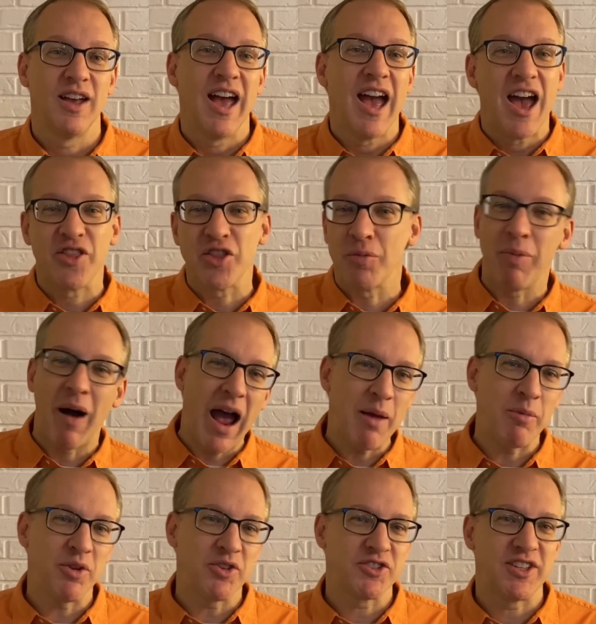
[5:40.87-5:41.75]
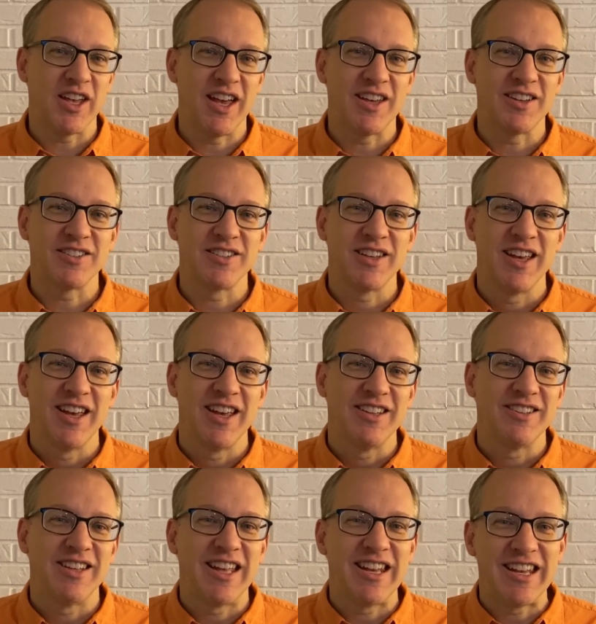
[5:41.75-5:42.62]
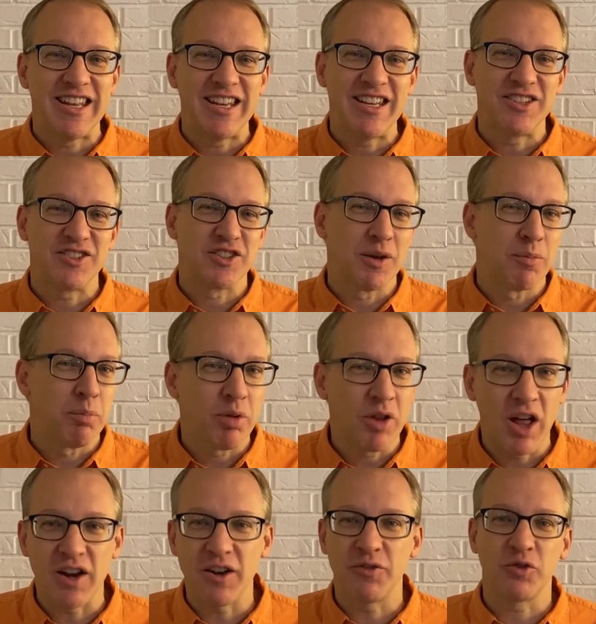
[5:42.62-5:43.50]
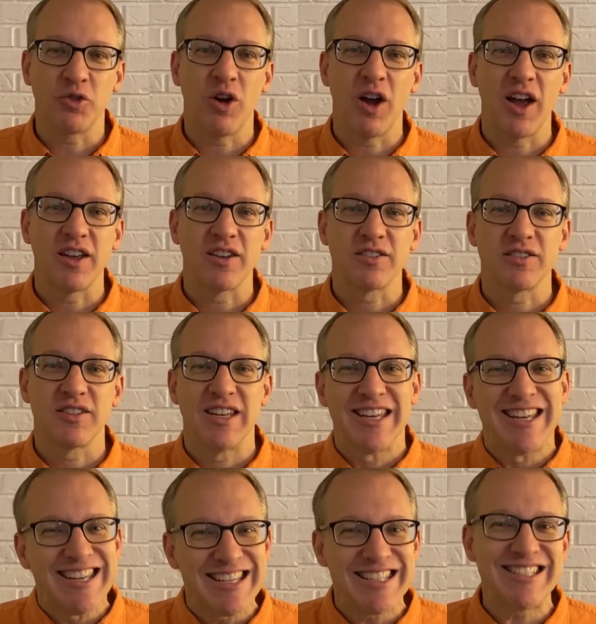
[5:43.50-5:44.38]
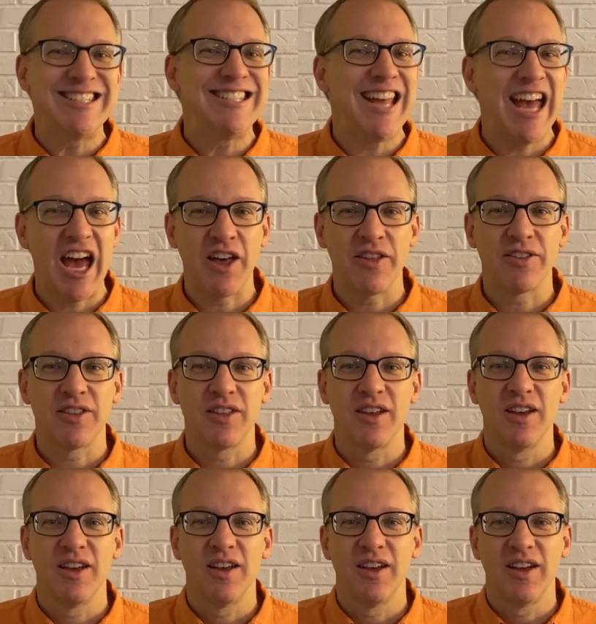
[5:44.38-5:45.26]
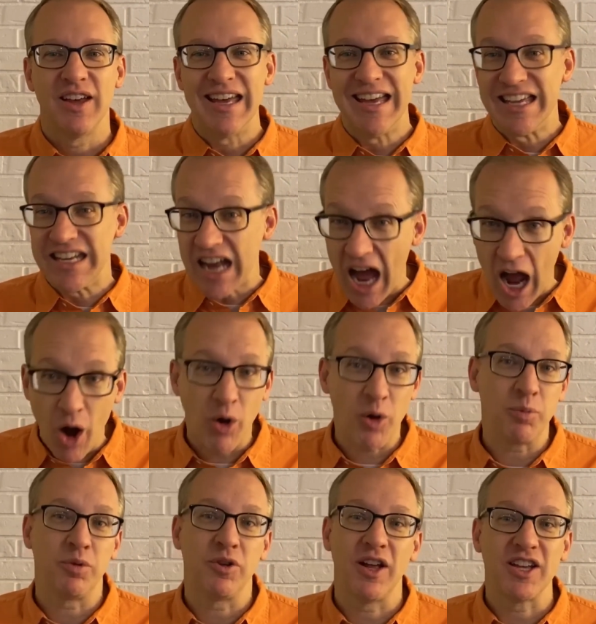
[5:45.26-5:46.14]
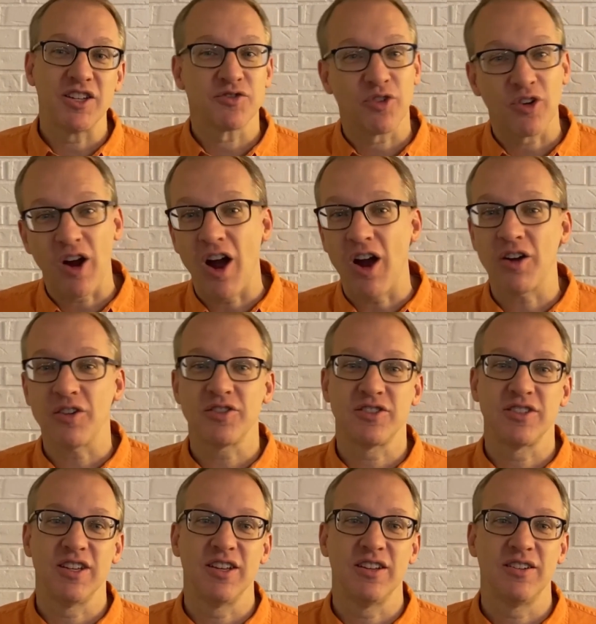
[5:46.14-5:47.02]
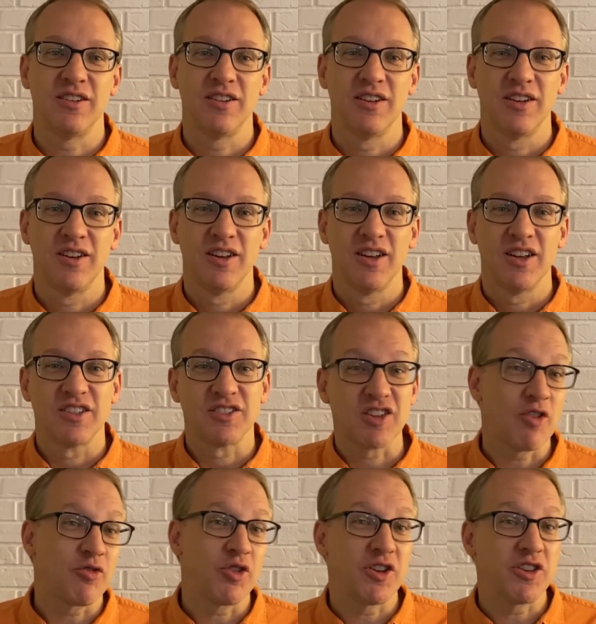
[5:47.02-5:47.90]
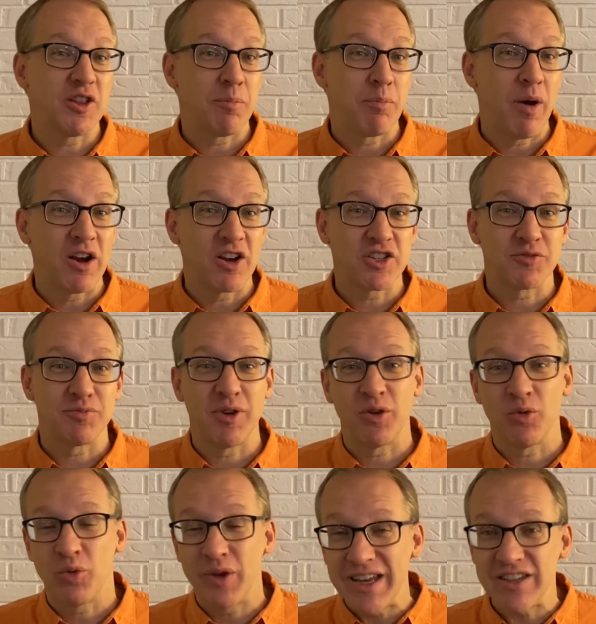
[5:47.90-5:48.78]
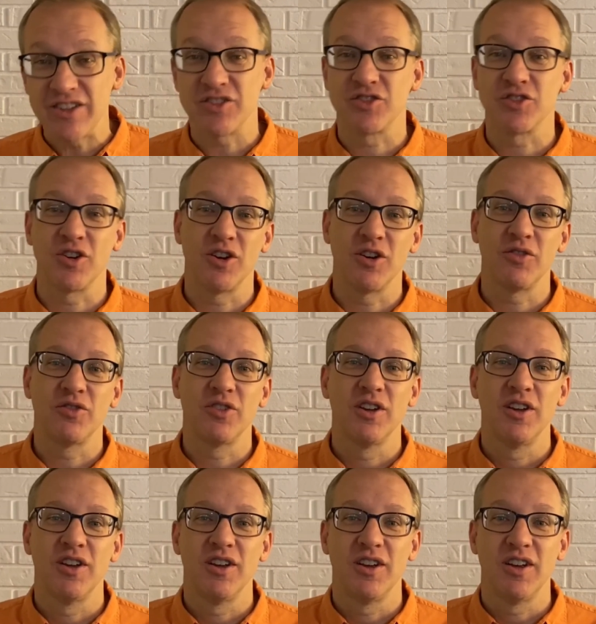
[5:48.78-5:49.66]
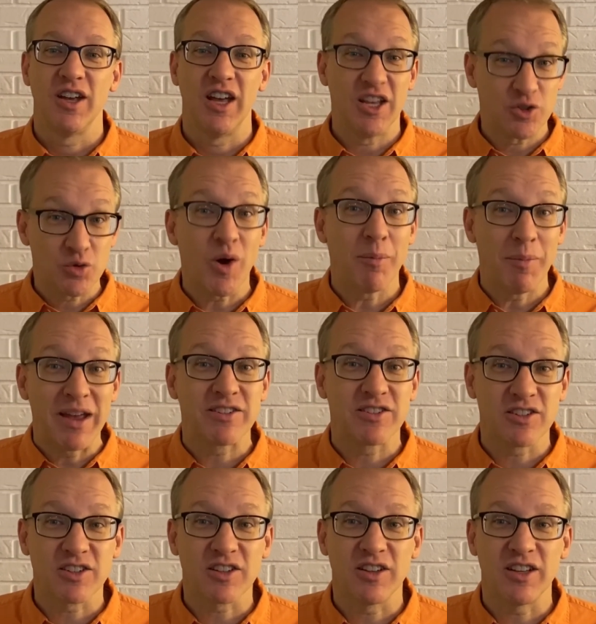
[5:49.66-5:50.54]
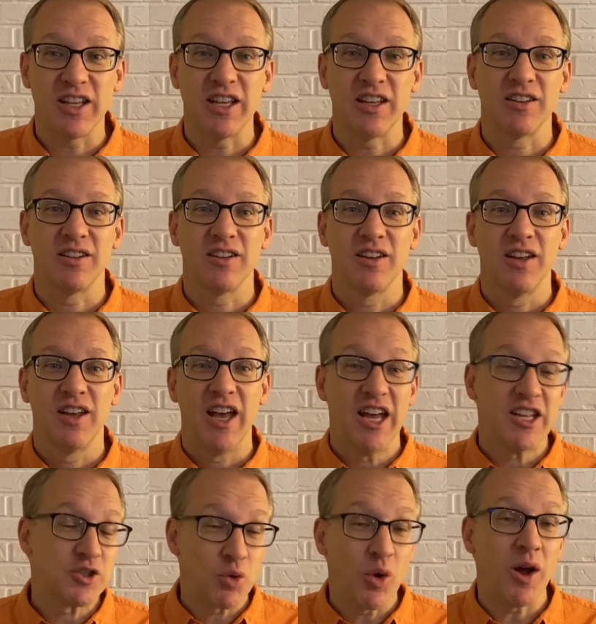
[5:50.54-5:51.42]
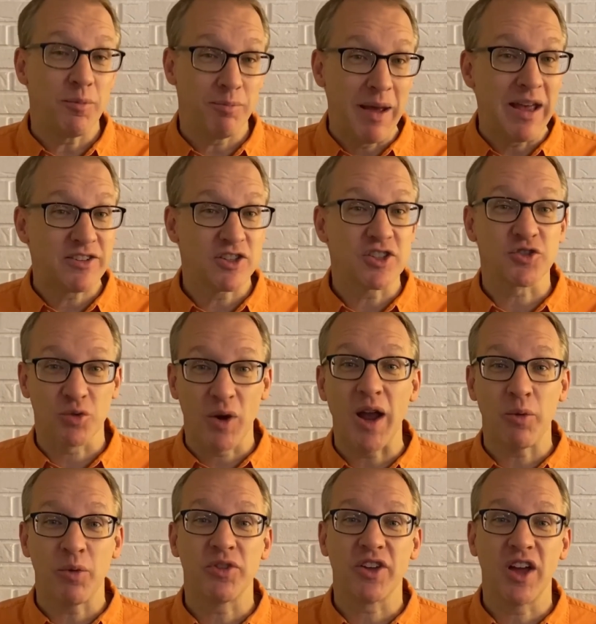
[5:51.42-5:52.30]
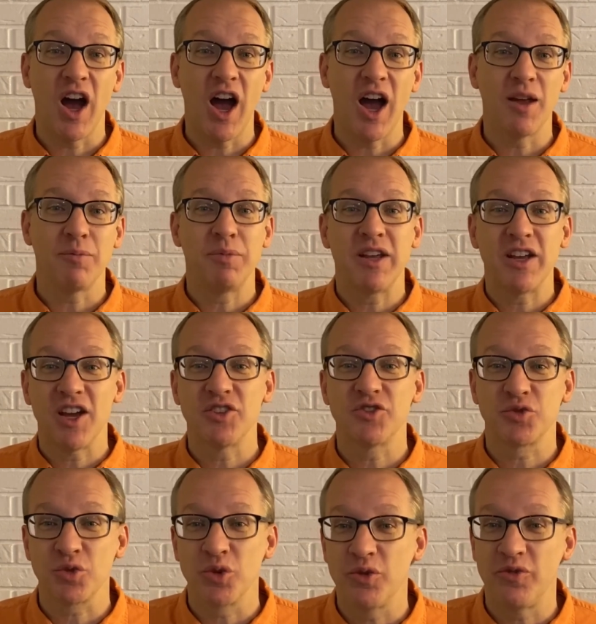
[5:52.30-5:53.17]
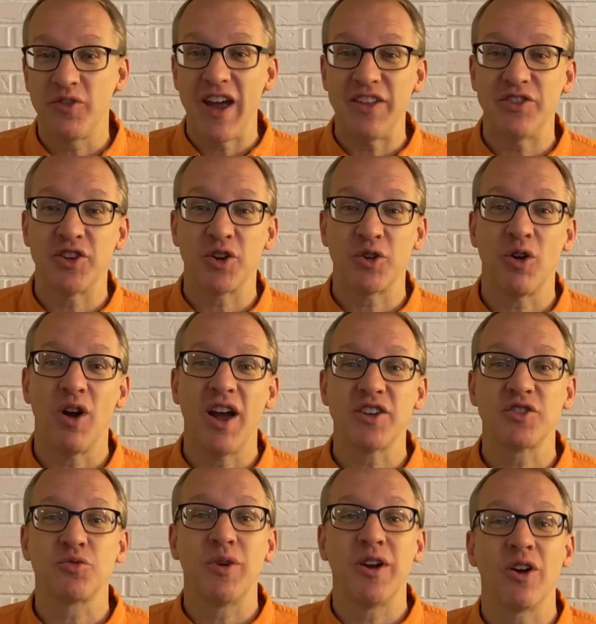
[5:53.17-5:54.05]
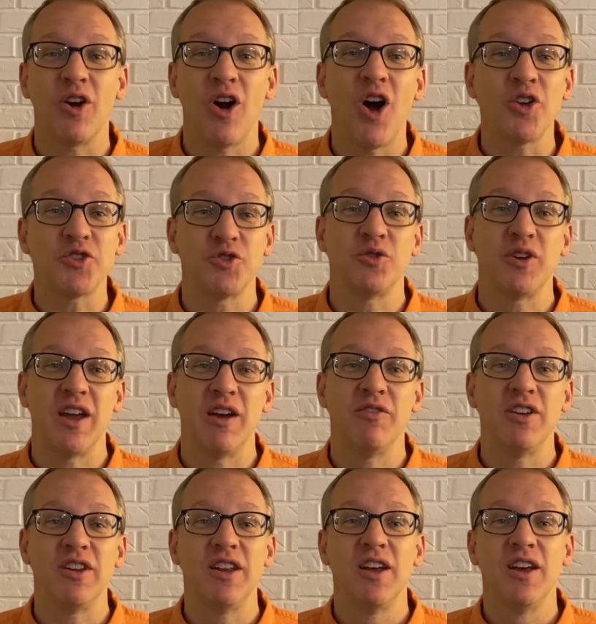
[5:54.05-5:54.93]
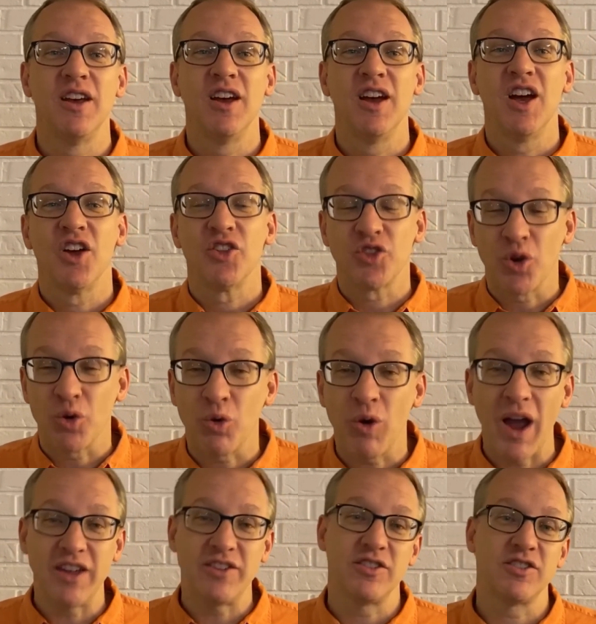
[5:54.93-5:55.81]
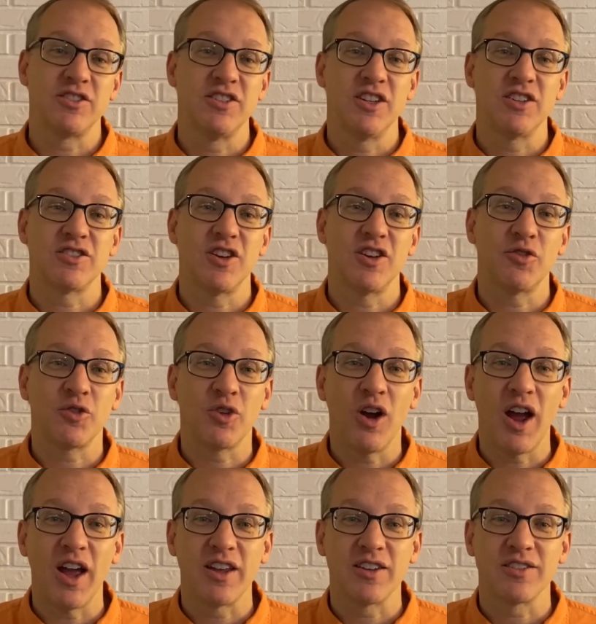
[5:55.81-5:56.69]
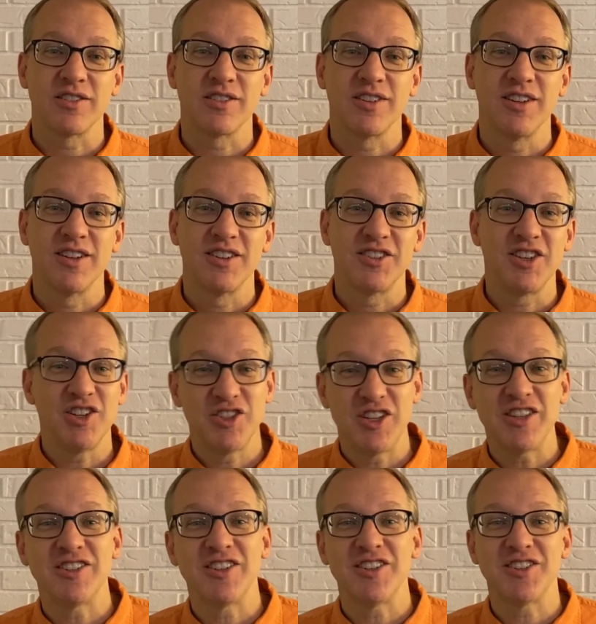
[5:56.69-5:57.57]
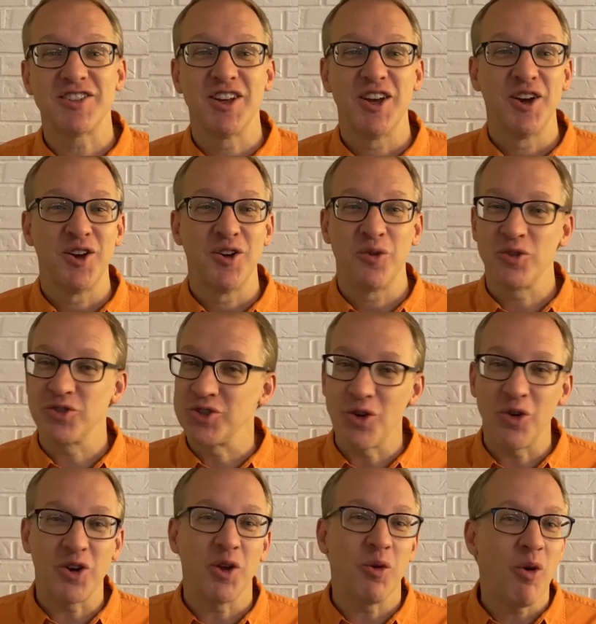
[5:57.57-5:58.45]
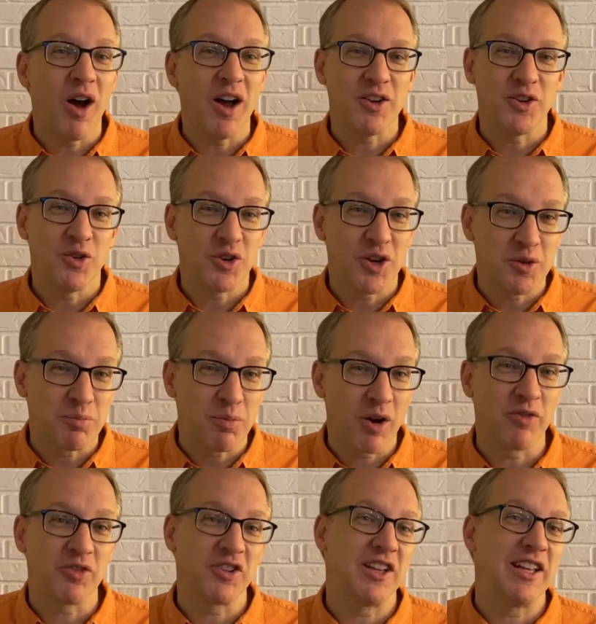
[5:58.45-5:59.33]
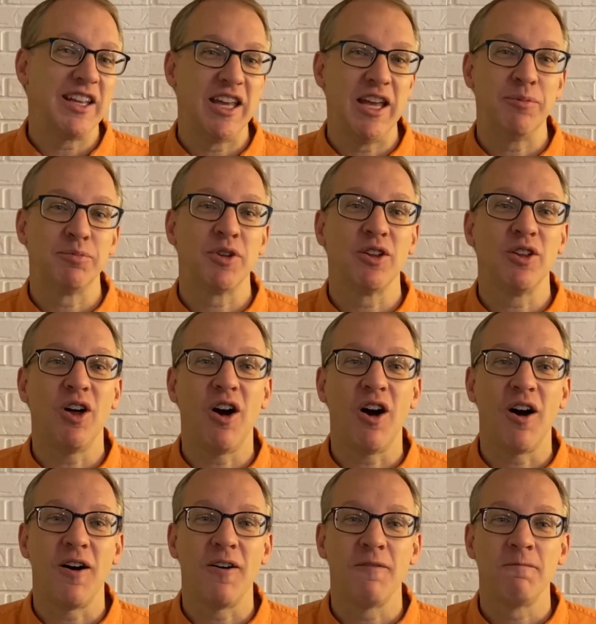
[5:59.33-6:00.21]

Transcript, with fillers: And the Bible says that it is the blood of Christ, his death in our place for our sin, suffering the punishment we deserved, is what makes us clean. It's what makes us right with God because through faith in Christ, we are also given the righteousness of Christ. See, Jesus was the only one who could perfectly keep the law.